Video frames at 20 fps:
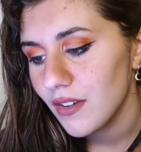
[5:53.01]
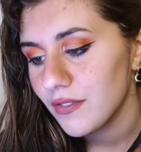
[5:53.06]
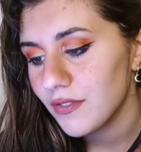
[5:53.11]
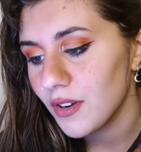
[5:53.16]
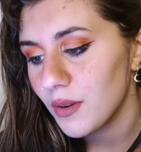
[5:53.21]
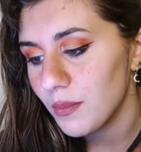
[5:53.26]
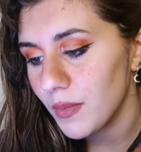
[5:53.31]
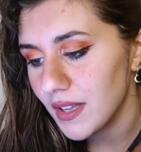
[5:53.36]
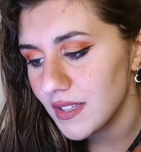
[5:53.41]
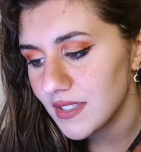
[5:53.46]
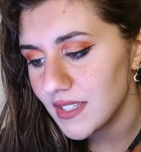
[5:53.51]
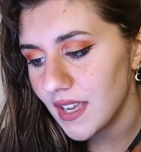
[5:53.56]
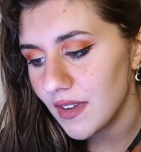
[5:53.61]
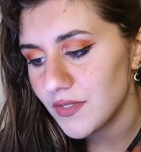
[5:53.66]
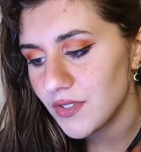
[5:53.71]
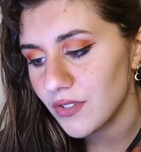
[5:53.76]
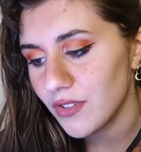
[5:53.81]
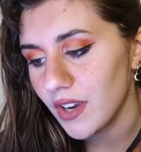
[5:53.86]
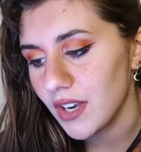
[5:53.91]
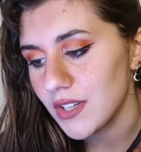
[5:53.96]
For months
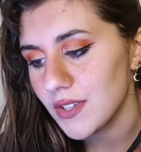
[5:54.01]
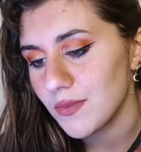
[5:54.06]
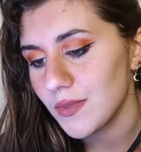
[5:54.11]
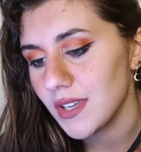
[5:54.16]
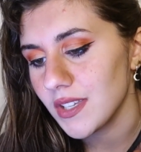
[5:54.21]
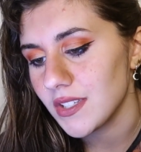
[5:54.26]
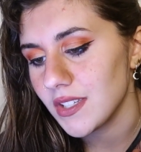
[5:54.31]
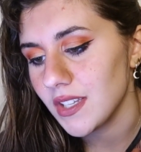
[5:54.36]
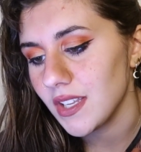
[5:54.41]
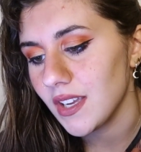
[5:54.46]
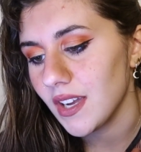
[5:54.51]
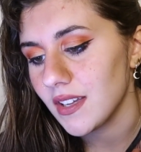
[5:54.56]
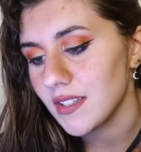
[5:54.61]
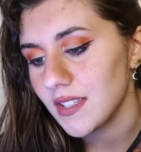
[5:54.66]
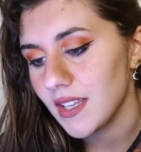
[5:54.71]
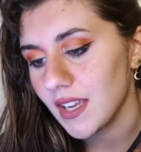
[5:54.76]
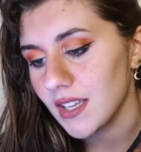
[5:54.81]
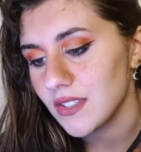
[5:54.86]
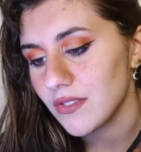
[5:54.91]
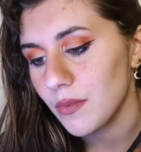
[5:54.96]
after graduation, he got
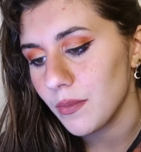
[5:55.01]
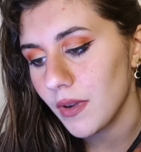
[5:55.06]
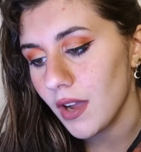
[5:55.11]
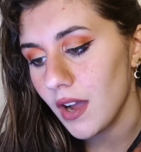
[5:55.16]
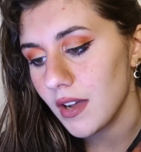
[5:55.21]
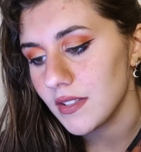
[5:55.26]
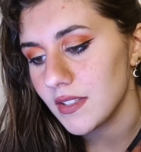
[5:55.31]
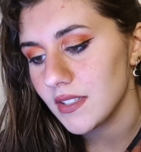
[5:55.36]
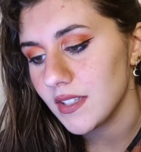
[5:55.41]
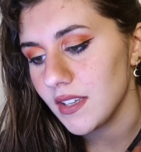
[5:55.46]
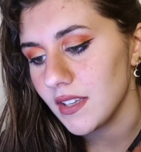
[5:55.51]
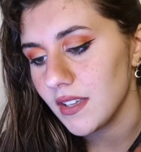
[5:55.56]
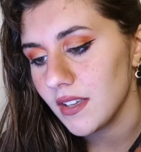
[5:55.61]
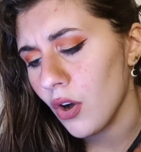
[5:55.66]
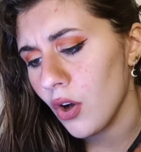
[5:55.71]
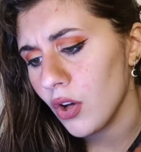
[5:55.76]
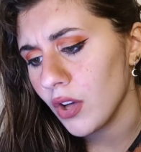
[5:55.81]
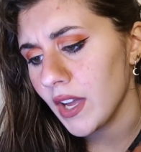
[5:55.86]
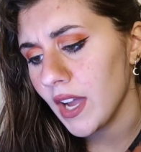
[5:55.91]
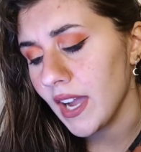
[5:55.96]
texts from Katsuki,
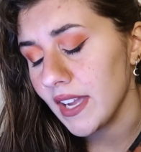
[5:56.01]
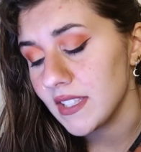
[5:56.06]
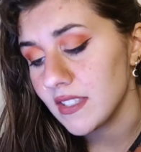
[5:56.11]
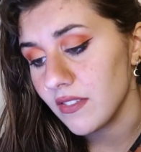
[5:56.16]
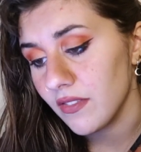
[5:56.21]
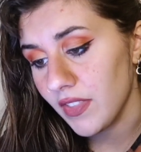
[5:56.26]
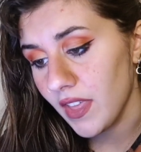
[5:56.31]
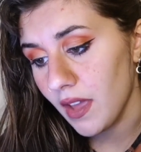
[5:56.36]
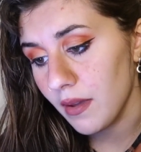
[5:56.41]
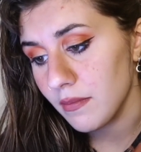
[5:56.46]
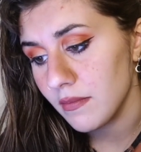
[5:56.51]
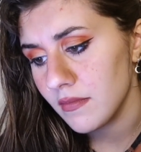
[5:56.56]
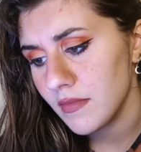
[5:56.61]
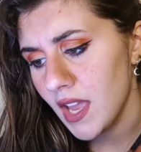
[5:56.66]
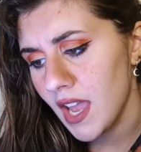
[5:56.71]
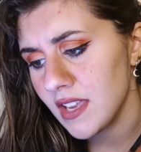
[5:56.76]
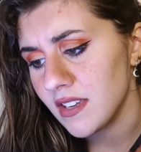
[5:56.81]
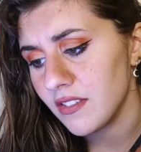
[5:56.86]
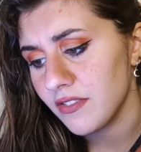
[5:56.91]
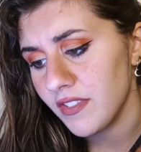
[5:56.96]
all kinds of them,
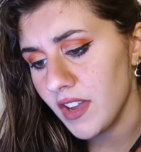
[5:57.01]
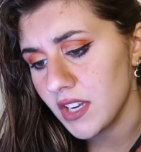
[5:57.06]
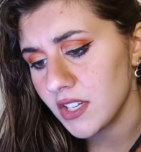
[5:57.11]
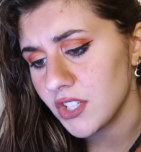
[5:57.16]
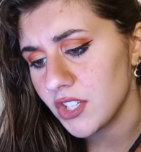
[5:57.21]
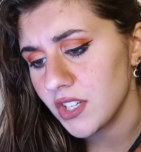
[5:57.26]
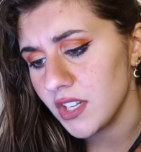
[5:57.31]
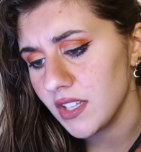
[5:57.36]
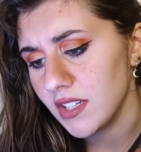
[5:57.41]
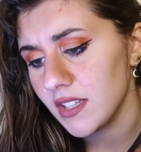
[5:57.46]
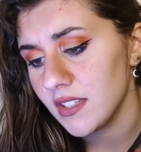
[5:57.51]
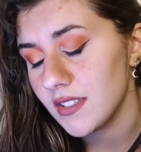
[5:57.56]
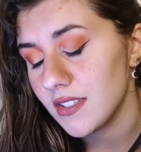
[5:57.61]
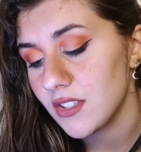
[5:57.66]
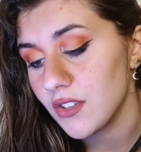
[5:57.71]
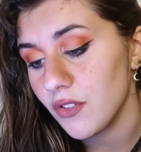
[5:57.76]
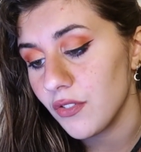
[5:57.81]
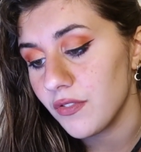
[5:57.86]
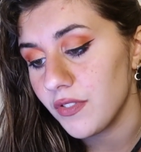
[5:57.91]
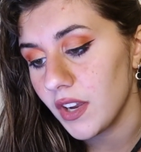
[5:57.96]
and affectionate, and
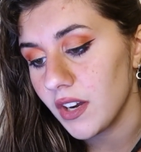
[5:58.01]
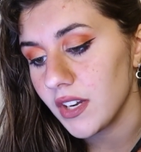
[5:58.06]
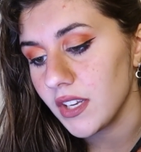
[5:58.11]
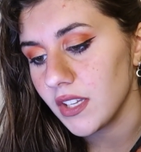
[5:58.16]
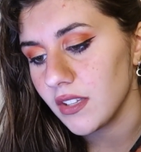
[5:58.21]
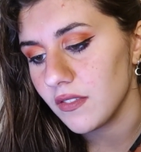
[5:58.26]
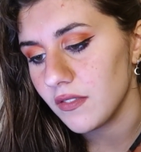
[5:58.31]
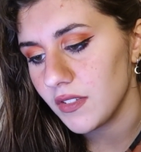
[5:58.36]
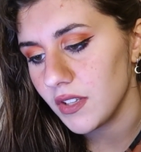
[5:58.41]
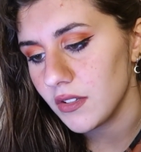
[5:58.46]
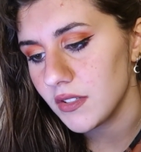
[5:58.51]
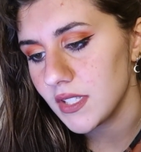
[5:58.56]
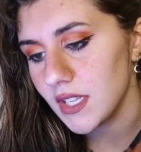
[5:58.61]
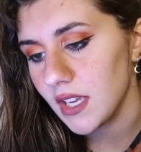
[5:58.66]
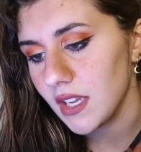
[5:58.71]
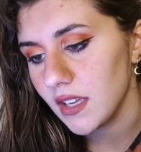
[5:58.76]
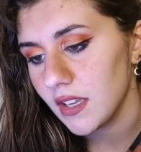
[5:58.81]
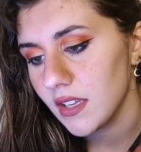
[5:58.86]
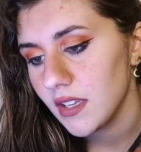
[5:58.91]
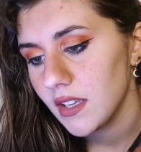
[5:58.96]
so very
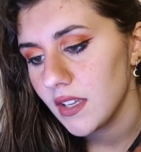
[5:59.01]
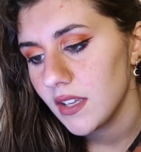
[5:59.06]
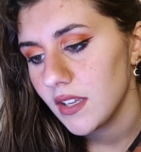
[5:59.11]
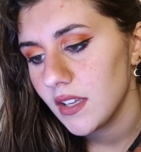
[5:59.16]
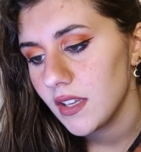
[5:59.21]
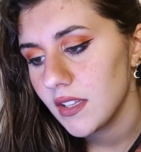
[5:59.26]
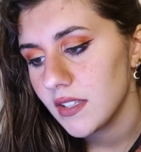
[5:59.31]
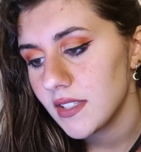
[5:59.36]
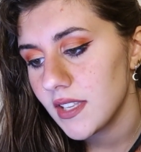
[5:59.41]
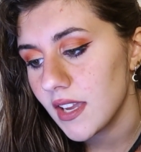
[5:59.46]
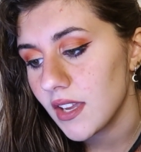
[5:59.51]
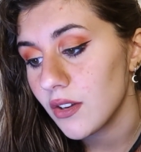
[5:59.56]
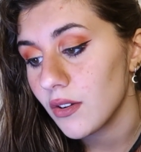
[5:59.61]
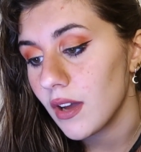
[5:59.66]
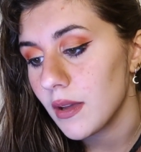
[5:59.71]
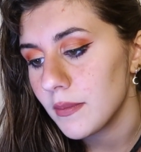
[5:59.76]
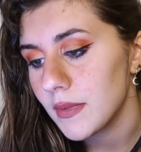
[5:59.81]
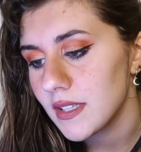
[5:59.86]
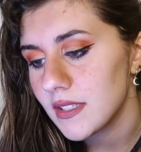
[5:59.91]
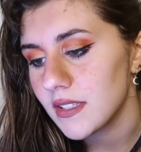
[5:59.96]
confusing. Deku,
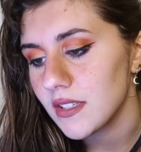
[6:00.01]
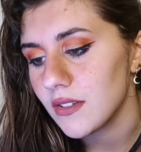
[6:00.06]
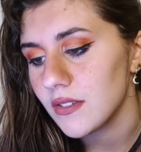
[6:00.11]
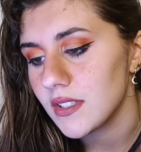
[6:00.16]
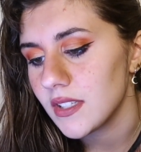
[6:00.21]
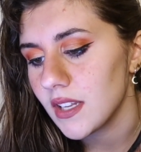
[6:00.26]
I miss you.